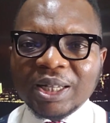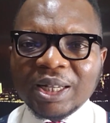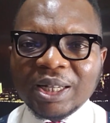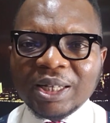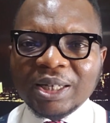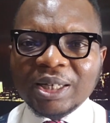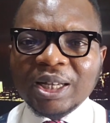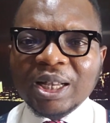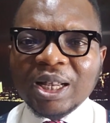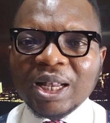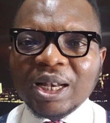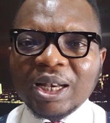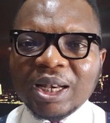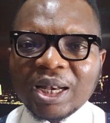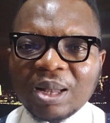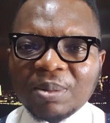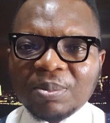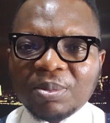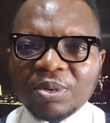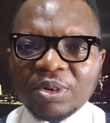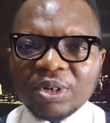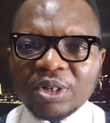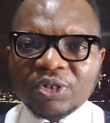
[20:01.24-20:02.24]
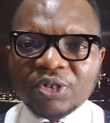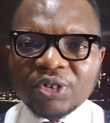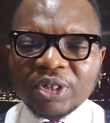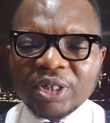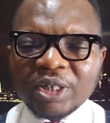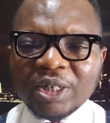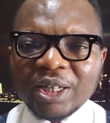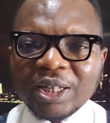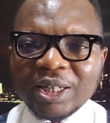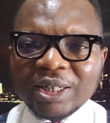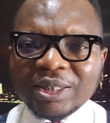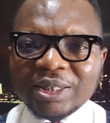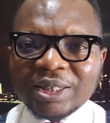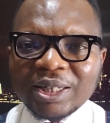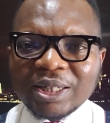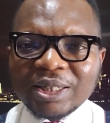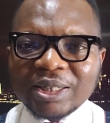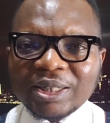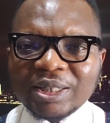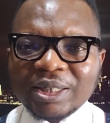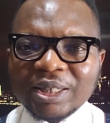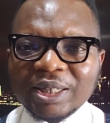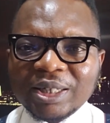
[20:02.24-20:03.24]
in laboratory
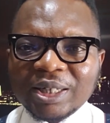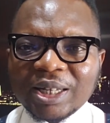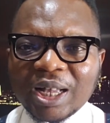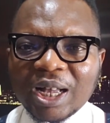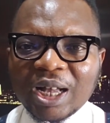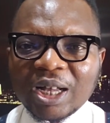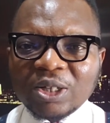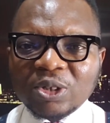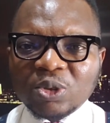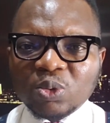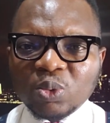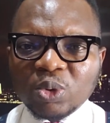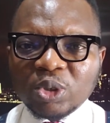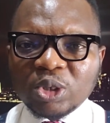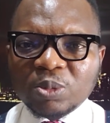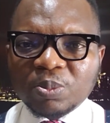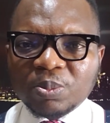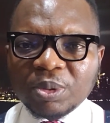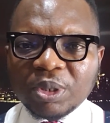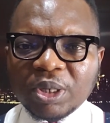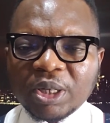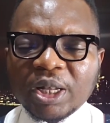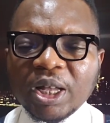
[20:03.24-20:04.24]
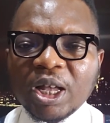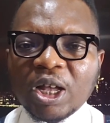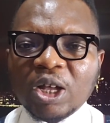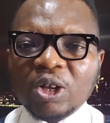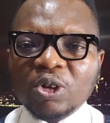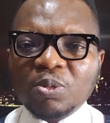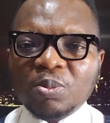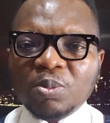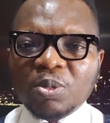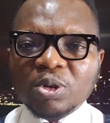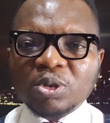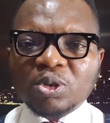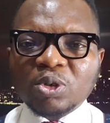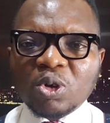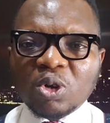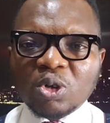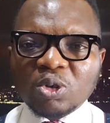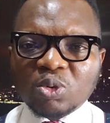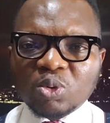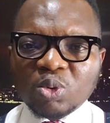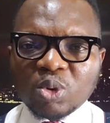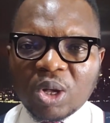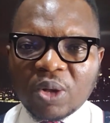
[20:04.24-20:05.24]
testing as we speak. You must
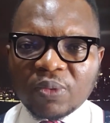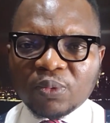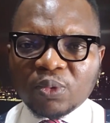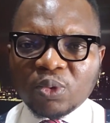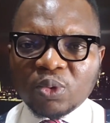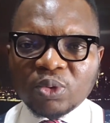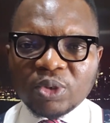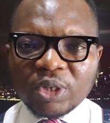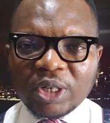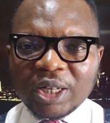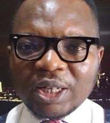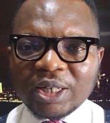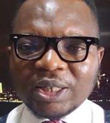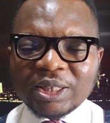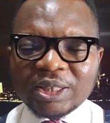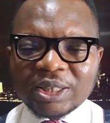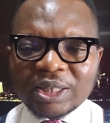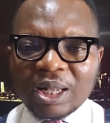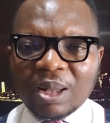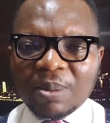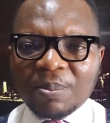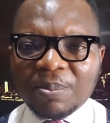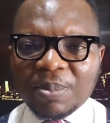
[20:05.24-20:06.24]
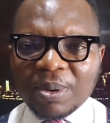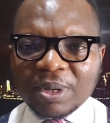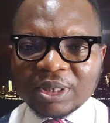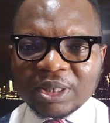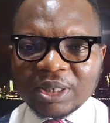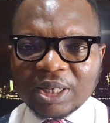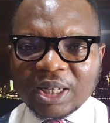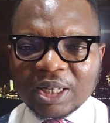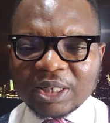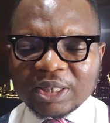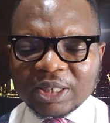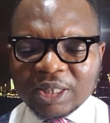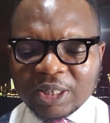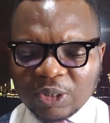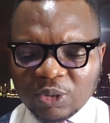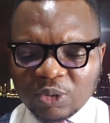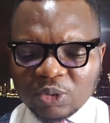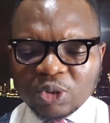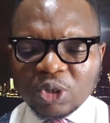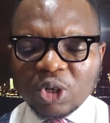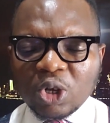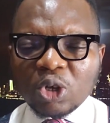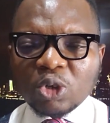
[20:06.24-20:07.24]
also have good interpersonal
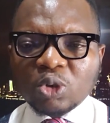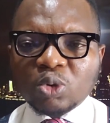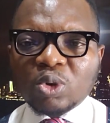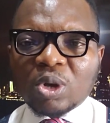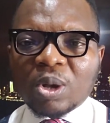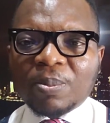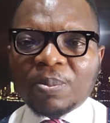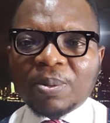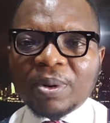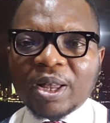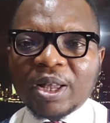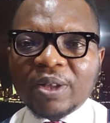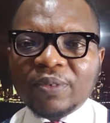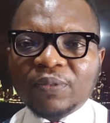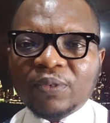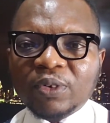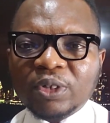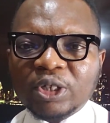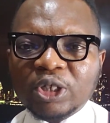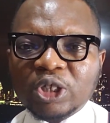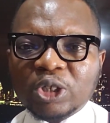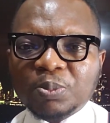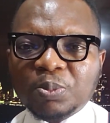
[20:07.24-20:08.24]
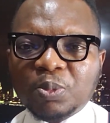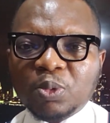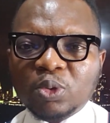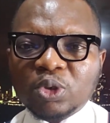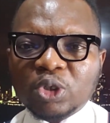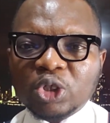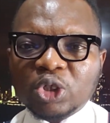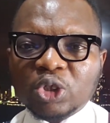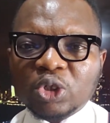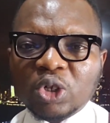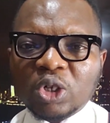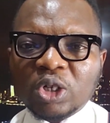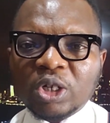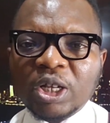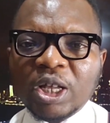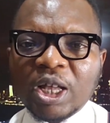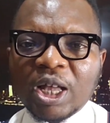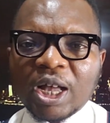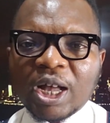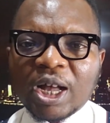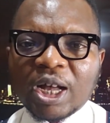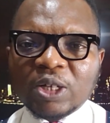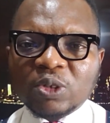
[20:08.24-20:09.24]
skills to apply for this position
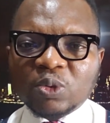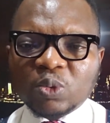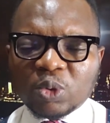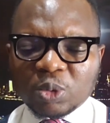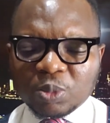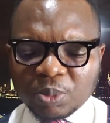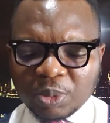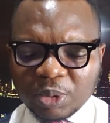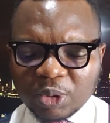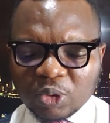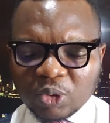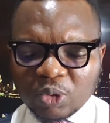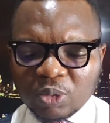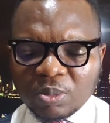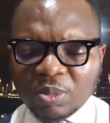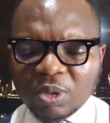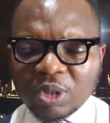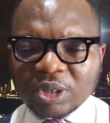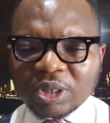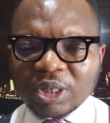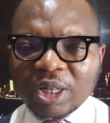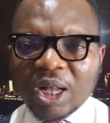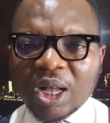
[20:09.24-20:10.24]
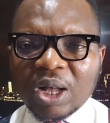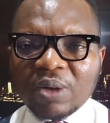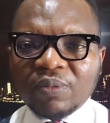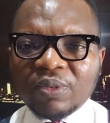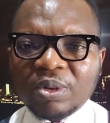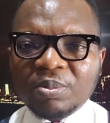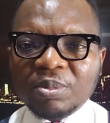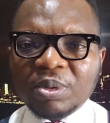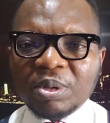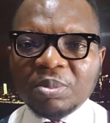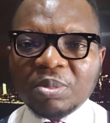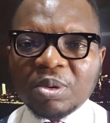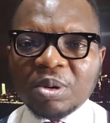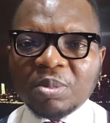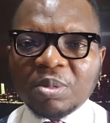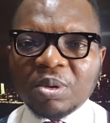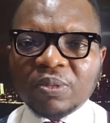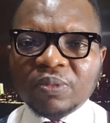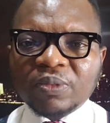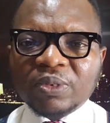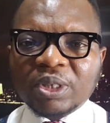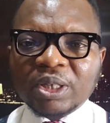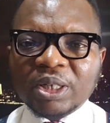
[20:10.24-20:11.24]
as we speak. You must have a minimum
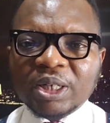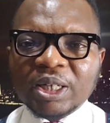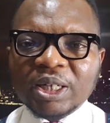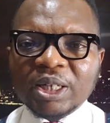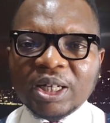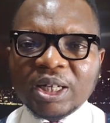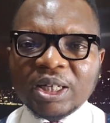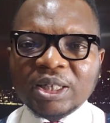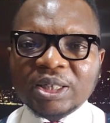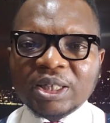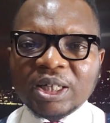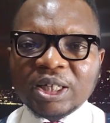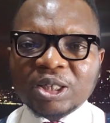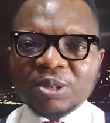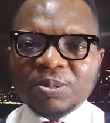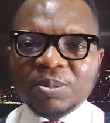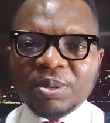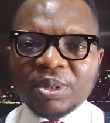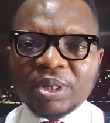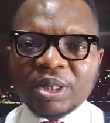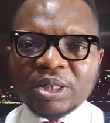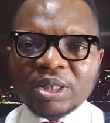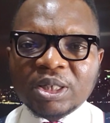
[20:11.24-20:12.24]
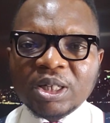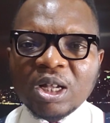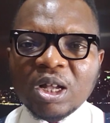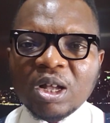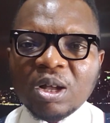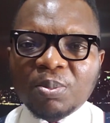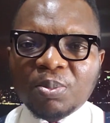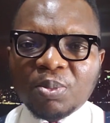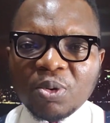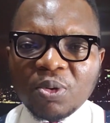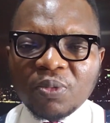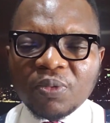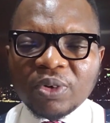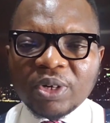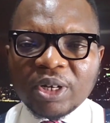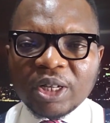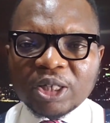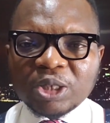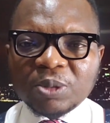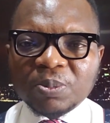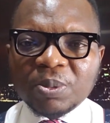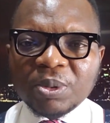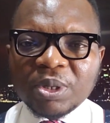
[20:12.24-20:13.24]
of 3 years experience, proven
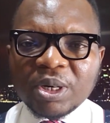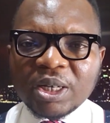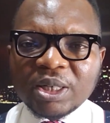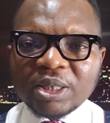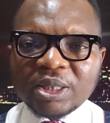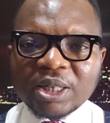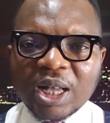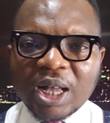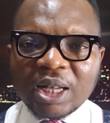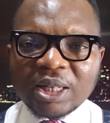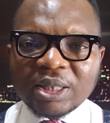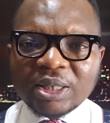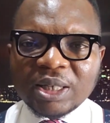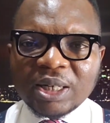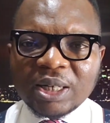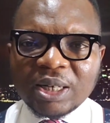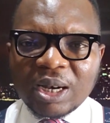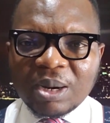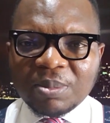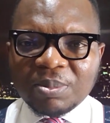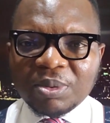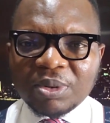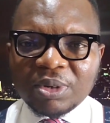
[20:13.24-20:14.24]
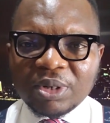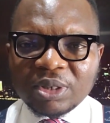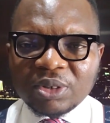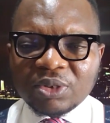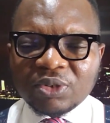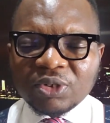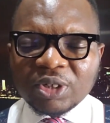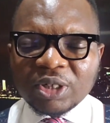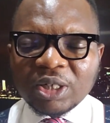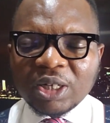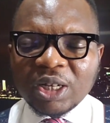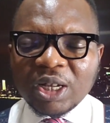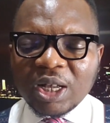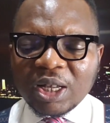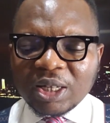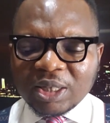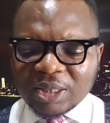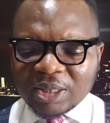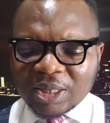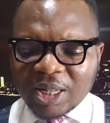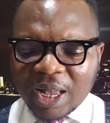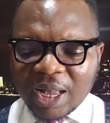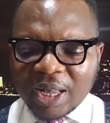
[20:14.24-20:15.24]
experience as a laboratory
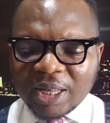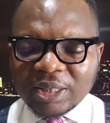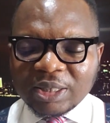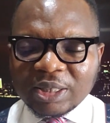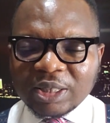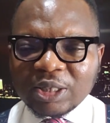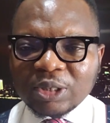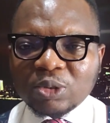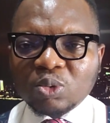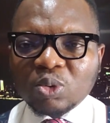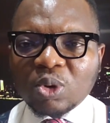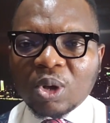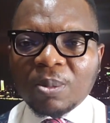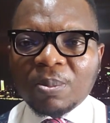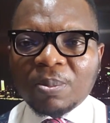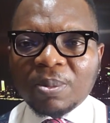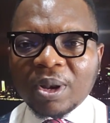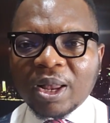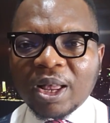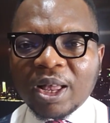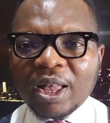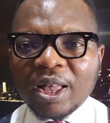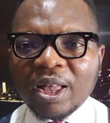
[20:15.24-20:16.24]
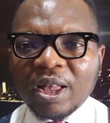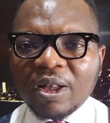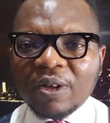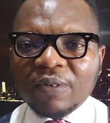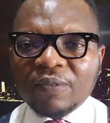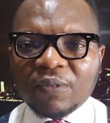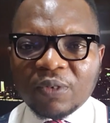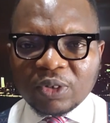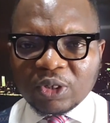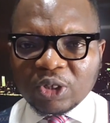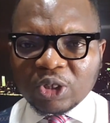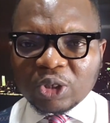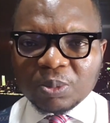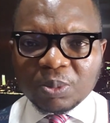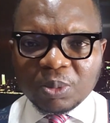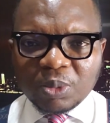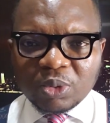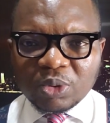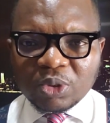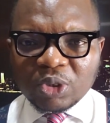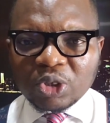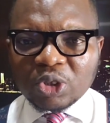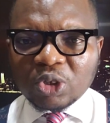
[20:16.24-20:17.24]
scientist to apply for this
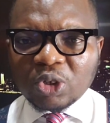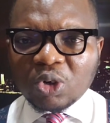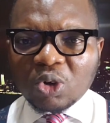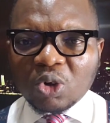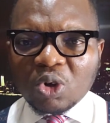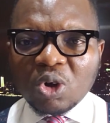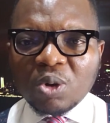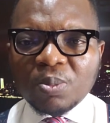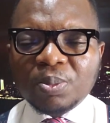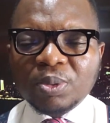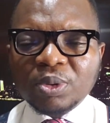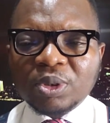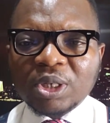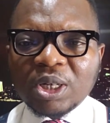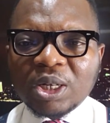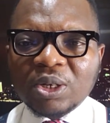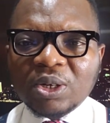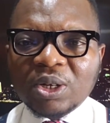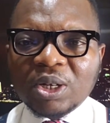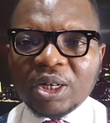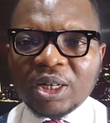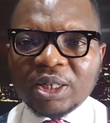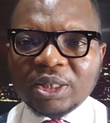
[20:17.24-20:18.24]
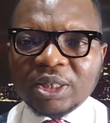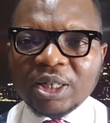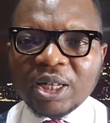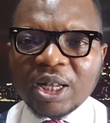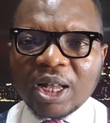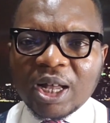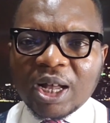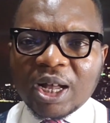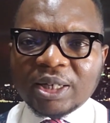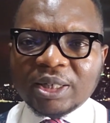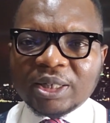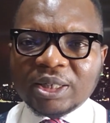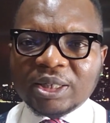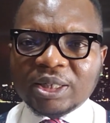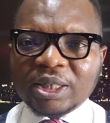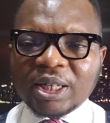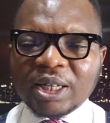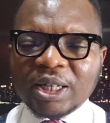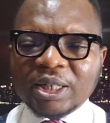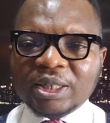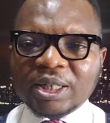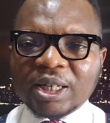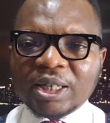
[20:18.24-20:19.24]
position. Computer knowledge at this
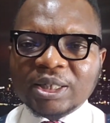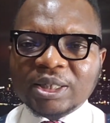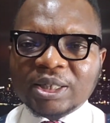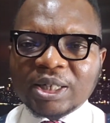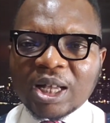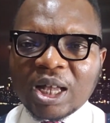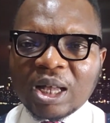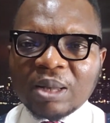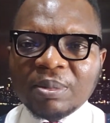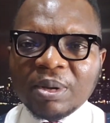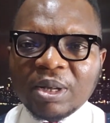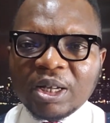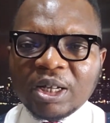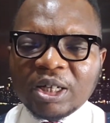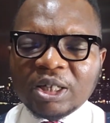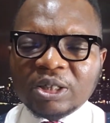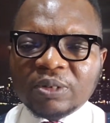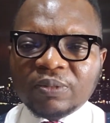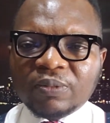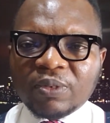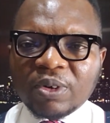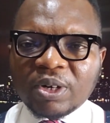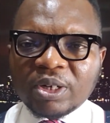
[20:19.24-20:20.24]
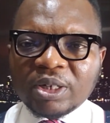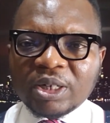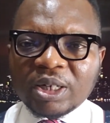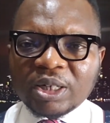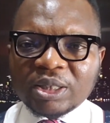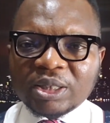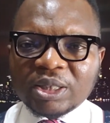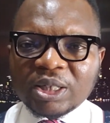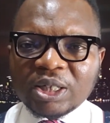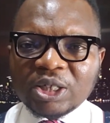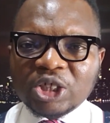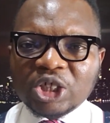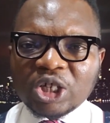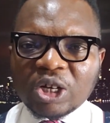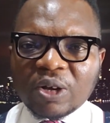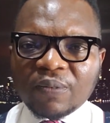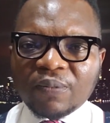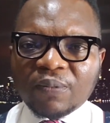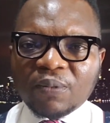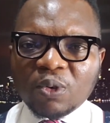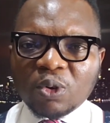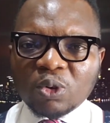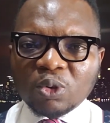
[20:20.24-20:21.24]
age and time is very
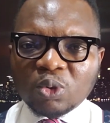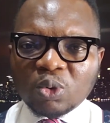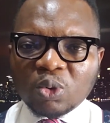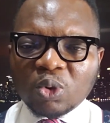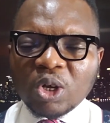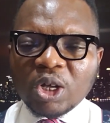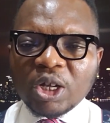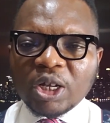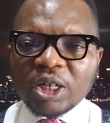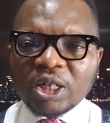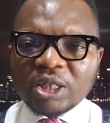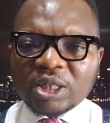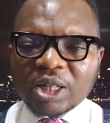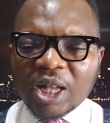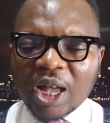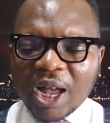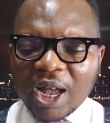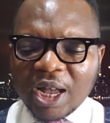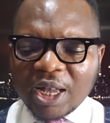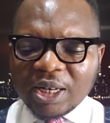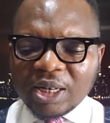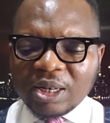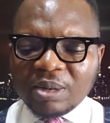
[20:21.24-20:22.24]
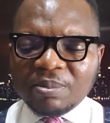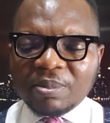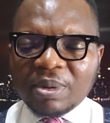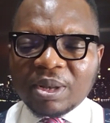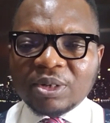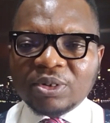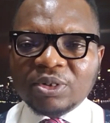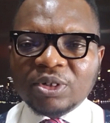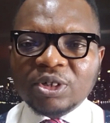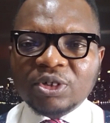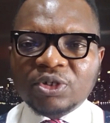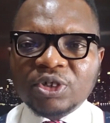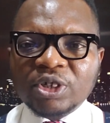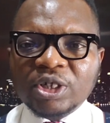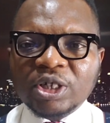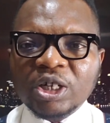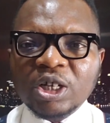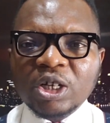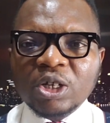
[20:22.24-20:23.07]
essential for you. It's highly mandatory